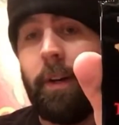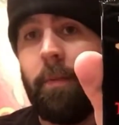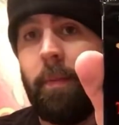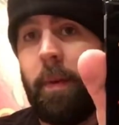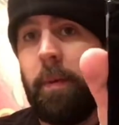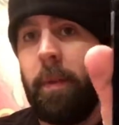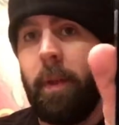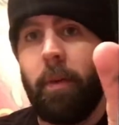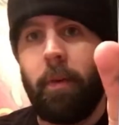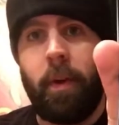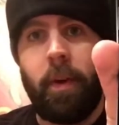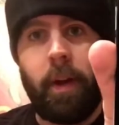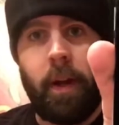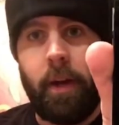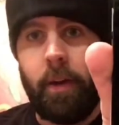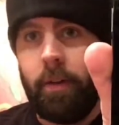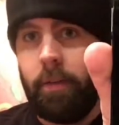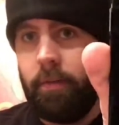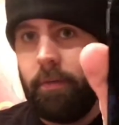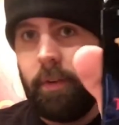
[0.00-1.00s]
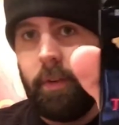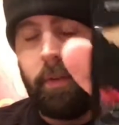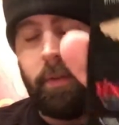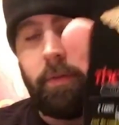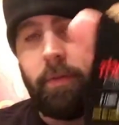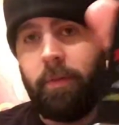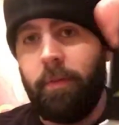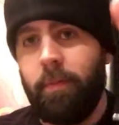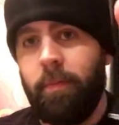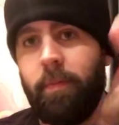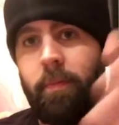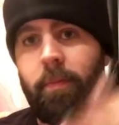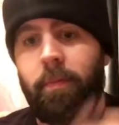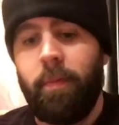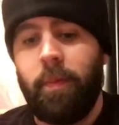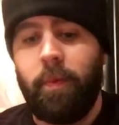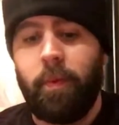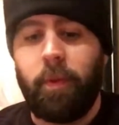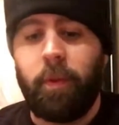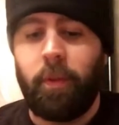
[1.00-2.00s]
maybe they ran out of
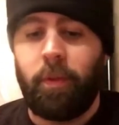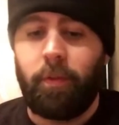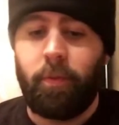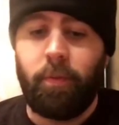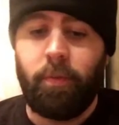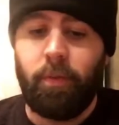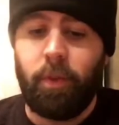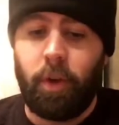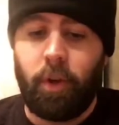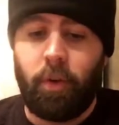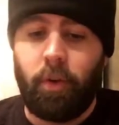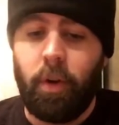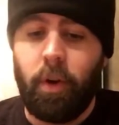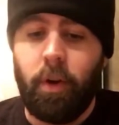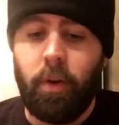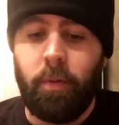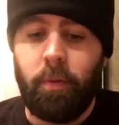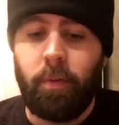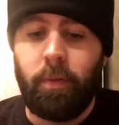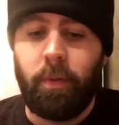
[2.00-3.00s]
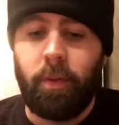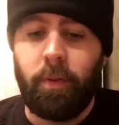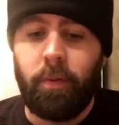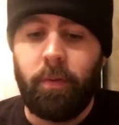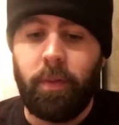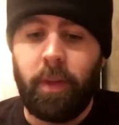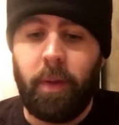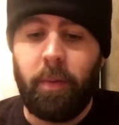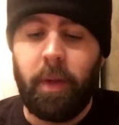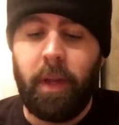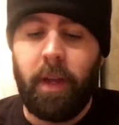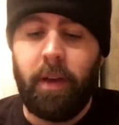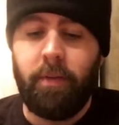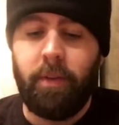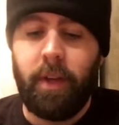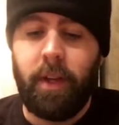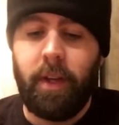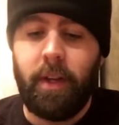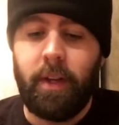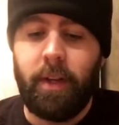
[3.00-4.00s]
just the Crow. So now we have
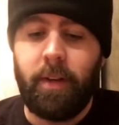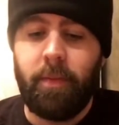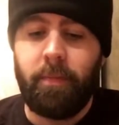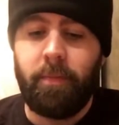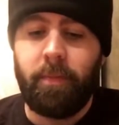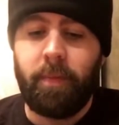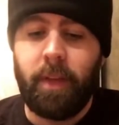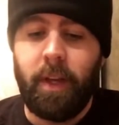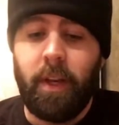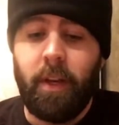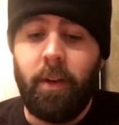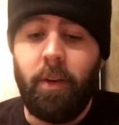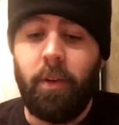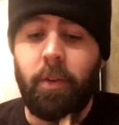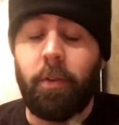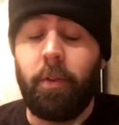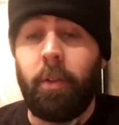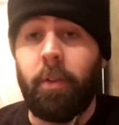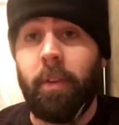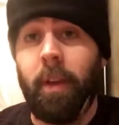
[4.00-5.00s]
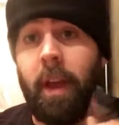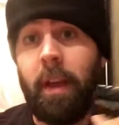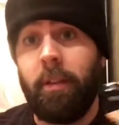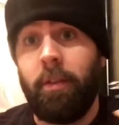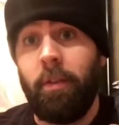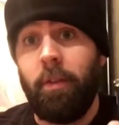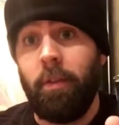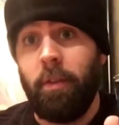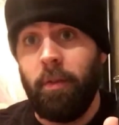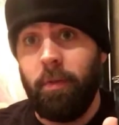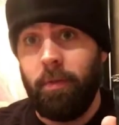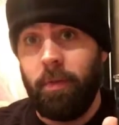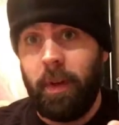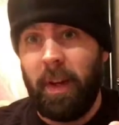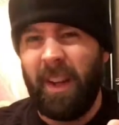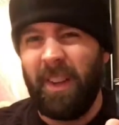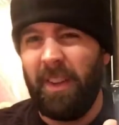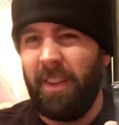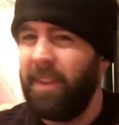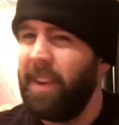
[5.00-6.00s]
a, there's a tattoo.
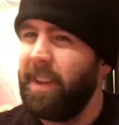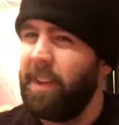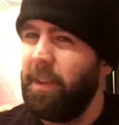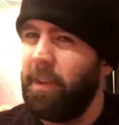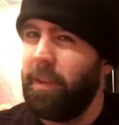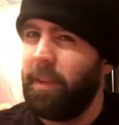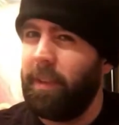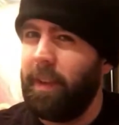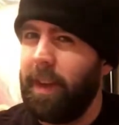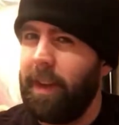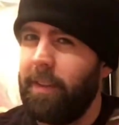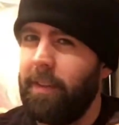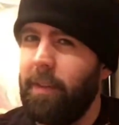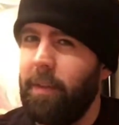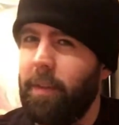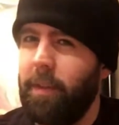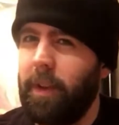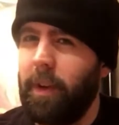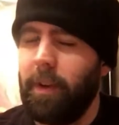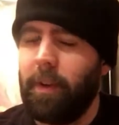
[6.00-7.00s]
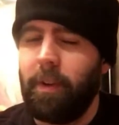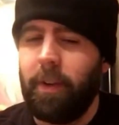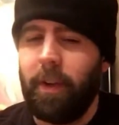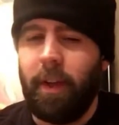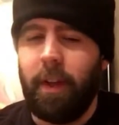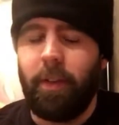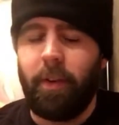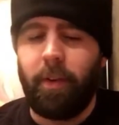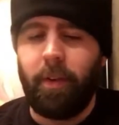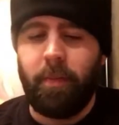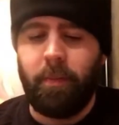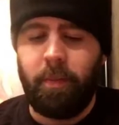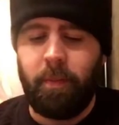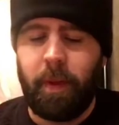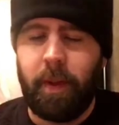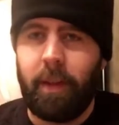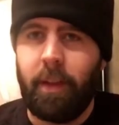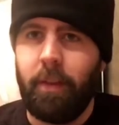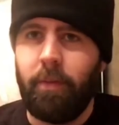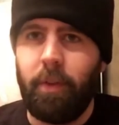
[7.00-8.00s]
I don't know if I'd use a tattoo in there either. It
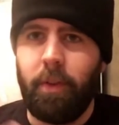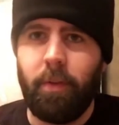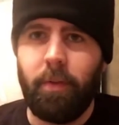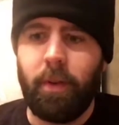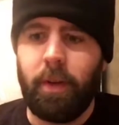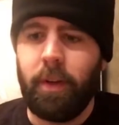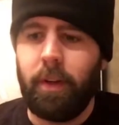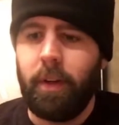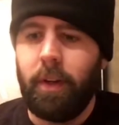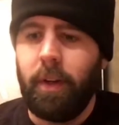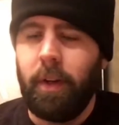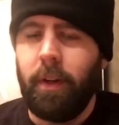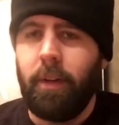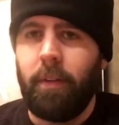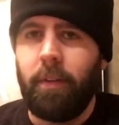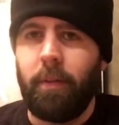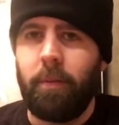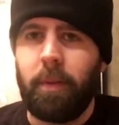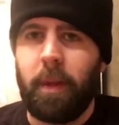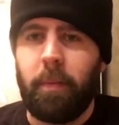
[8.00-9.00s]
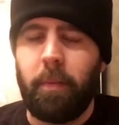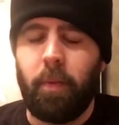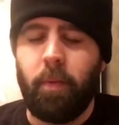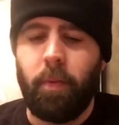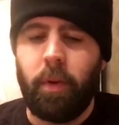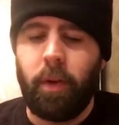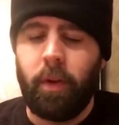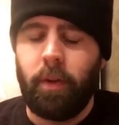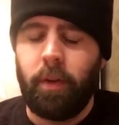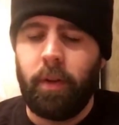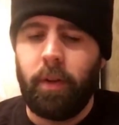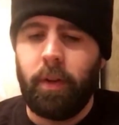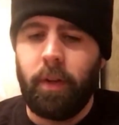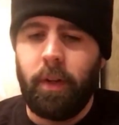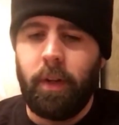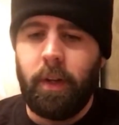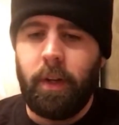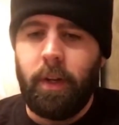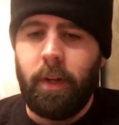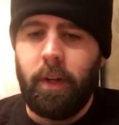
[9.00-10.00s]
might give you some type of weird
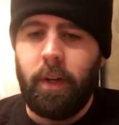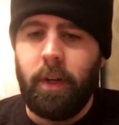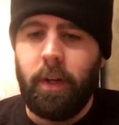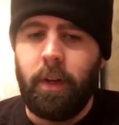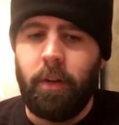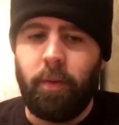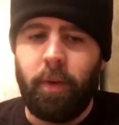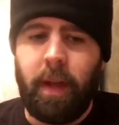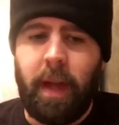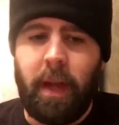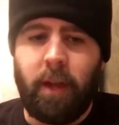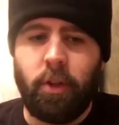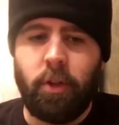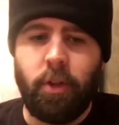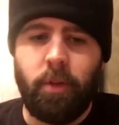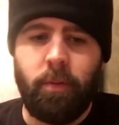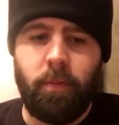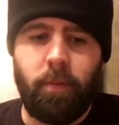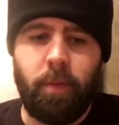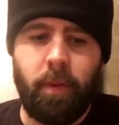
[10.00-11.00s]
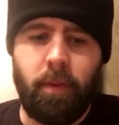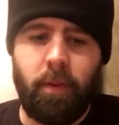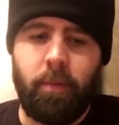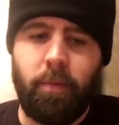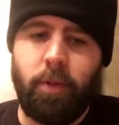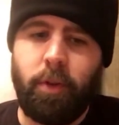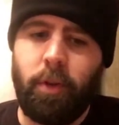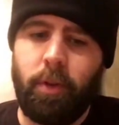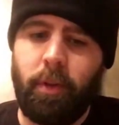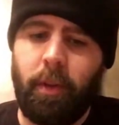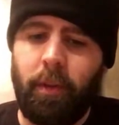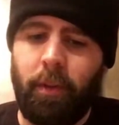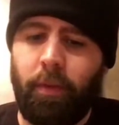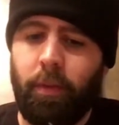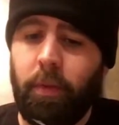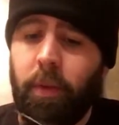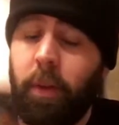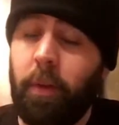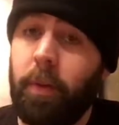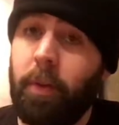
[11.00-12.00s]
reaction, because I'm sure this is
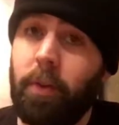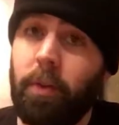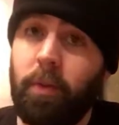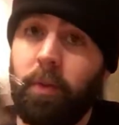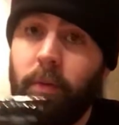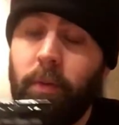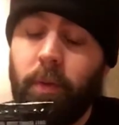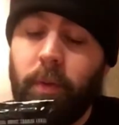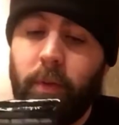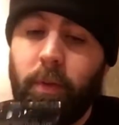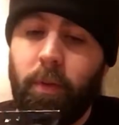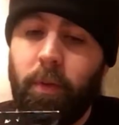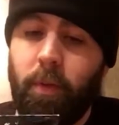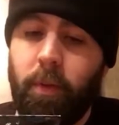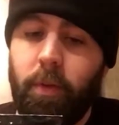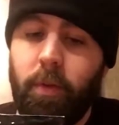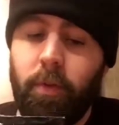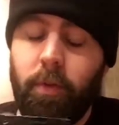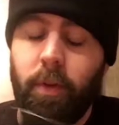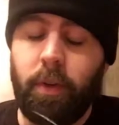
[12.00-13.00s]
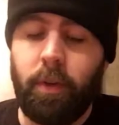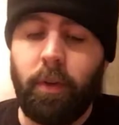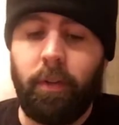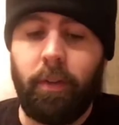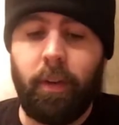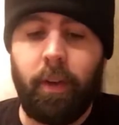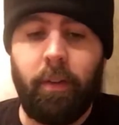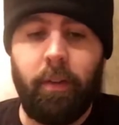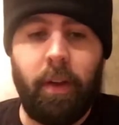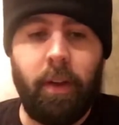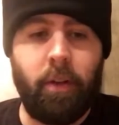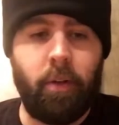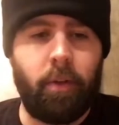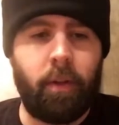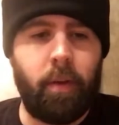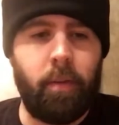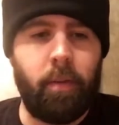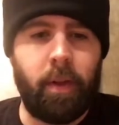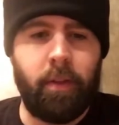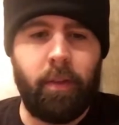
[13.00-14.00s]
from the original when Crow City of Angels
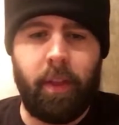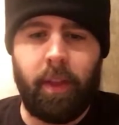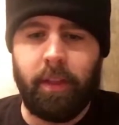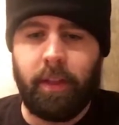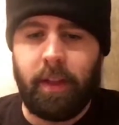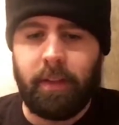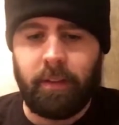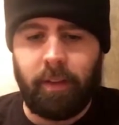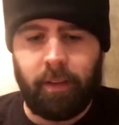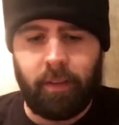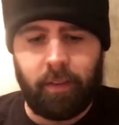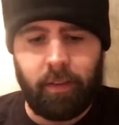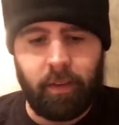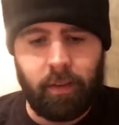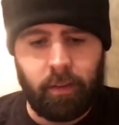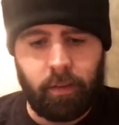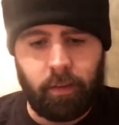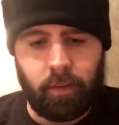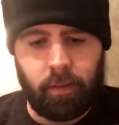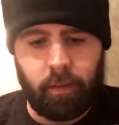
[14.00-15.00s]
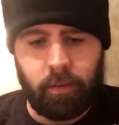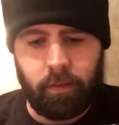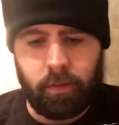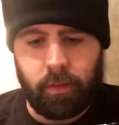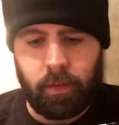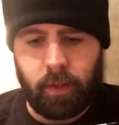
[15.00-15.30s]
came out, I think 96.